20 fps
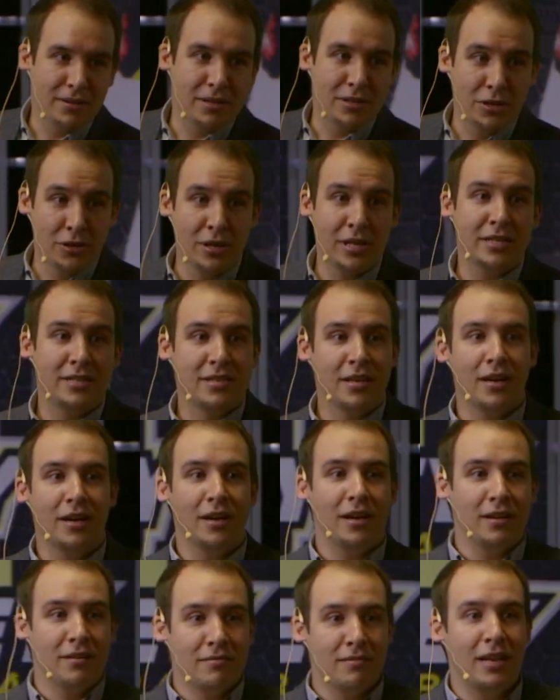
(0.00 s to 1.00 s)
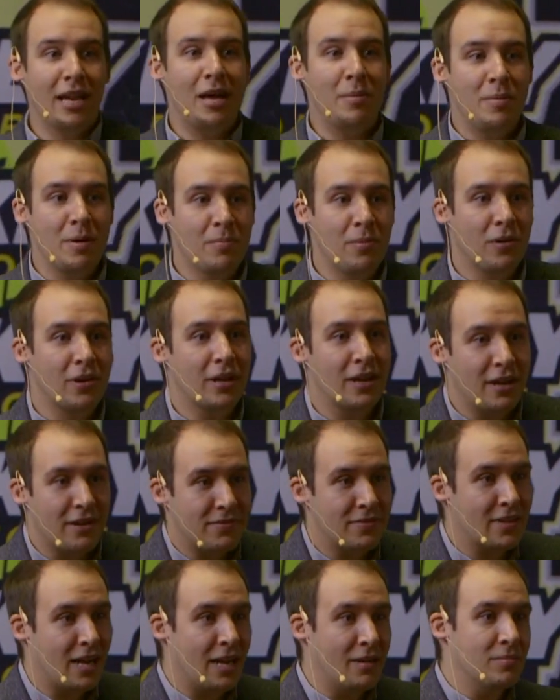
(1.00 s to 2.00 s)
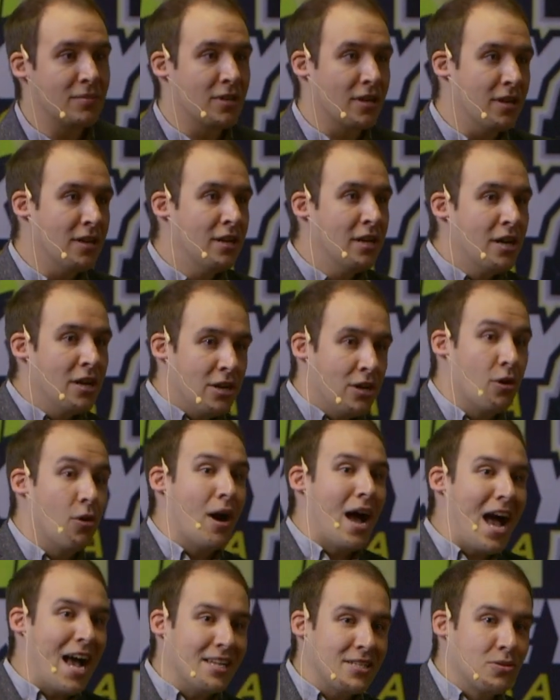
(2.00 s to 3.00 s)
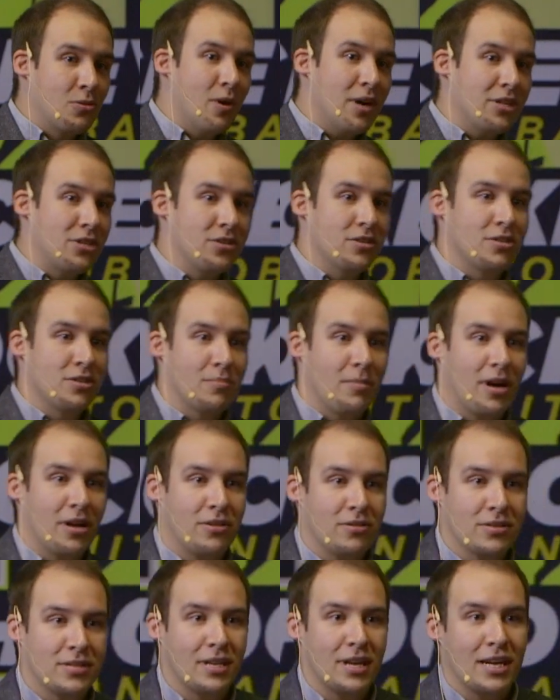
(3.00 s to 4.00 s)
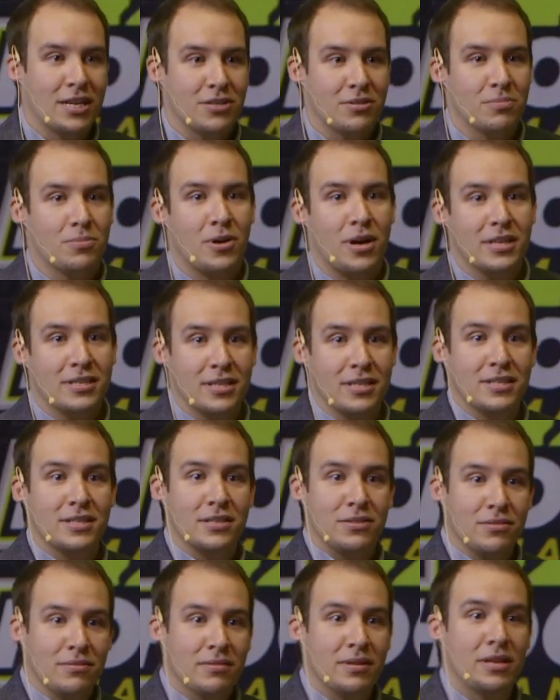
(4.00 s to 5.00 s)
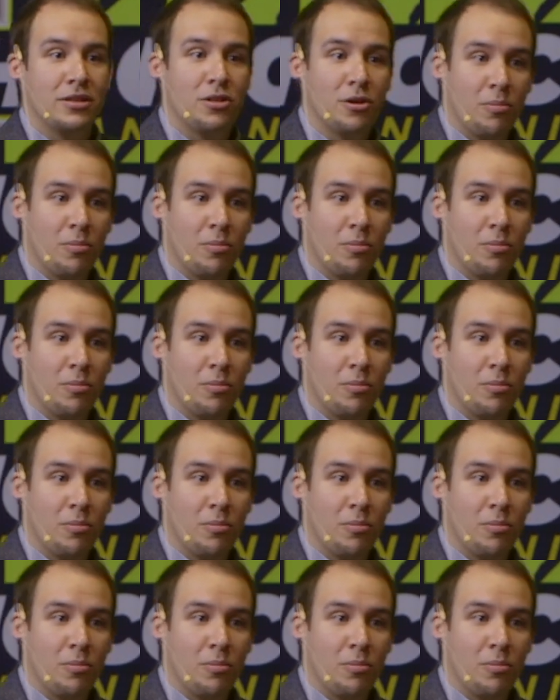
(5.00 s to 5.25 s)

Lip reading: you need to let people enough time to ask questions about your selection process and